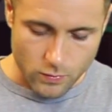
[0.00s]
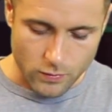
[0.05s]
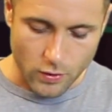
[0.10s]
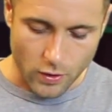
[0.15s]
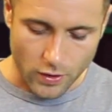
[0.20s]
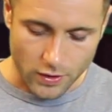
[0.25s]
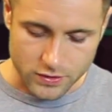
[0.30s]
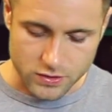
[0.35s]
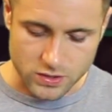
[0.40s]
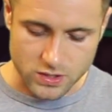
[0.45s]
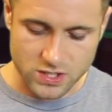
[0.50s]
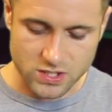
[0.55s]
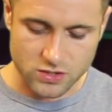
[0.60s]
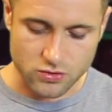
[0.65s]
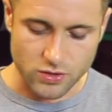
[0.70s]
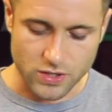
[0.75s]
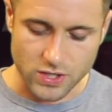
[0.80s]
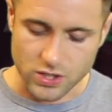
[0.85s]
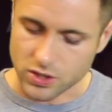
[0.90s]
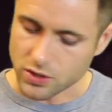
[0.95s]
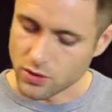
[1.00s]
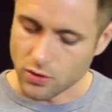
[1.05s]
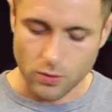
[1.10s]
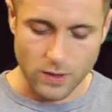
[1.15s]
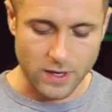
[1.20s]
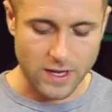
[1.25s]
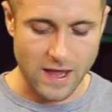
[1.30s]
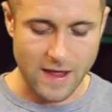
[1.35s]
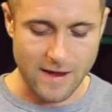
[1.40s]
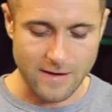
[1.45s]
We've got a
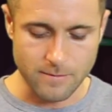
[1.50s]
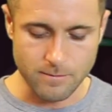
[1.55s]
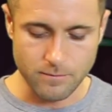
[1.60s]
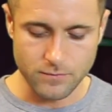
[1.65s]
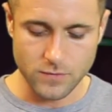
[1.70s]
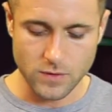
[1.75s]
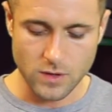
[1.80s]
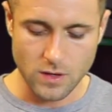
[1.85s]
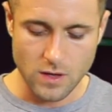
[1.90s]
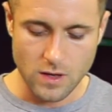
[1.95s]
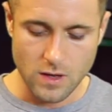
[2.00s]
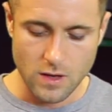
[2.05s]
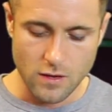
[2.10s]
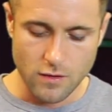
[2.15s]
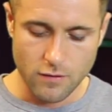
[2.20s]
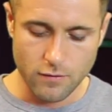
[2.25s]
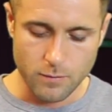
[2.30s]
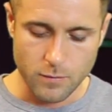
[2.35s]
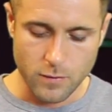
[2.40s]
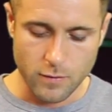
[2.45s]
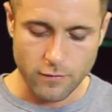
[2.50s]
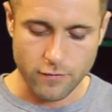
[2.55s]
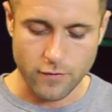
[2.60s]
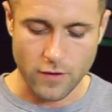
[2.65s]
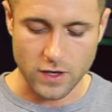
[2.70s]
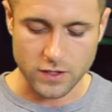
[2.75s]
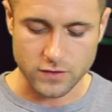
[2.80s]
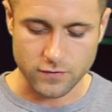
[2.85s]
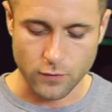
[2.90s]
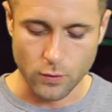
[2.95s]
traditional, again,
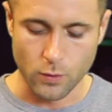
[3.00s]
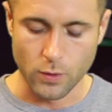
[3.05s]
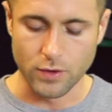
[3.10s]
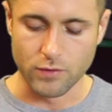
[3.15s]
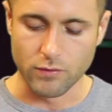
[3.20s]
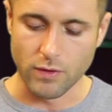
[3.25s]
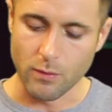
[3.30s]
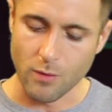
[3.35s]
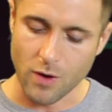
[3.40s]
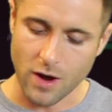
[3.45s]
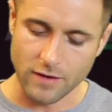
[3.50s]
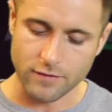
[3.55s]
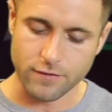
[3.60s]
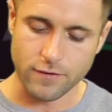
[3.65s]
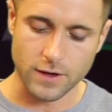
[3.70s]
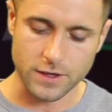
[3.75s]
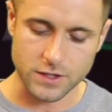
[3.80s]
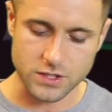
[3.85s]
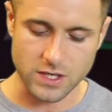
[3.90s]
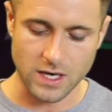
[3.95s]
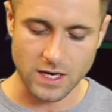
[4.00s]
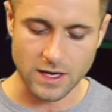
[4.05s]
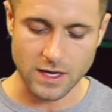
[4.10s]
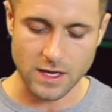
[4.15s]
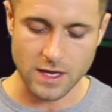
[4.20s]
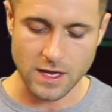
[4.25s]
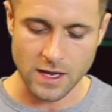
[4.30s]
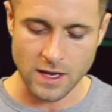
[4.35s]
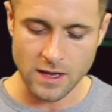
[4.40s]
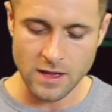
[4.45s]
fast forward rewind
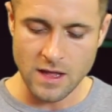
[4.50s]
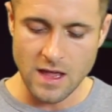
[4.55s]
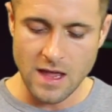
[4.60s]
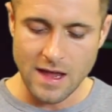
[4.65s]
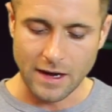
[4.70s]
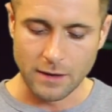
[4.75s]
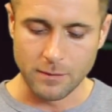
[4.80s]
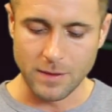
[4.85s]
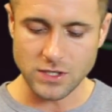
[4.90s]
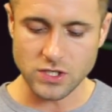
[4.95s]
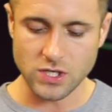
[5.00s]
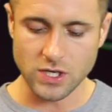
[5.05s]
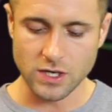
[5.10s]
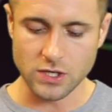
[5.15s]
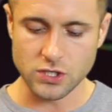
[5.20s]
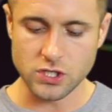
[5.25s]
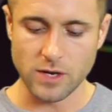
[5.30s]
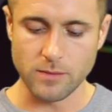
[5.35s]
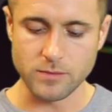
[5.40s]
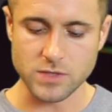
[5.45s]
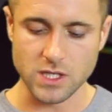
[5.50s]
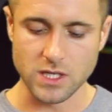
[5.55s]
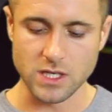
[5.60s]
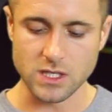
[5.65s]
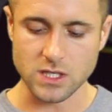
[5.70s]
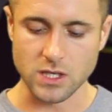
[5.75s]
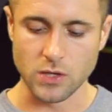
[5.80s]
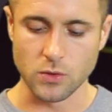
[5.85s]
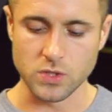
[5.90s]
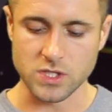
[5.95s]
functionality here. And I'm actually going to jump to
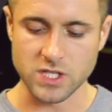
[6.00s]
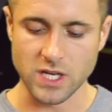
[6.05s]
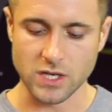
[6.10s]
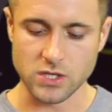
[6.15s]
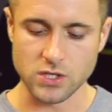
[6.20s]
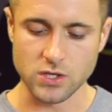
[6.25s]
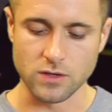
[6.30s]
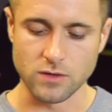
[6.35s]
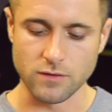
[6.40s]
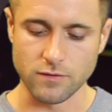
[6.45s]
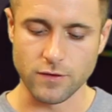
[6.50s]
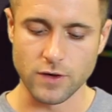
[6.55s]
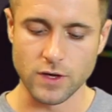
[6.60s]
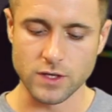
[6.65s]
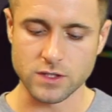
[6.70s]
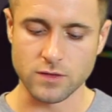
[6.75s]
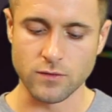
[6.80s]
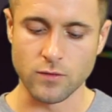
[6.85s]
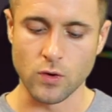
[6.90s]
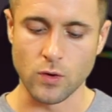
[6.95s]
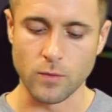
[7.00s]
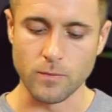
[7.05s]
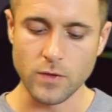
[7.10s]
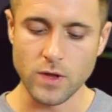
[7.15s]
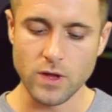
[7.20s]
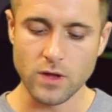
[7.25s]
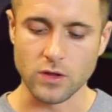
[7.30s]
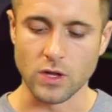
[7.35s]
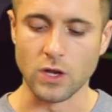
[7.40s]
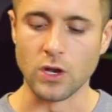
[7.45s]
this little section first of all,
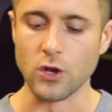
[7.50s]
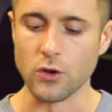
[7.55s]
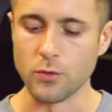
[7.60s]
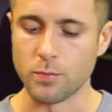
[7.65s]
the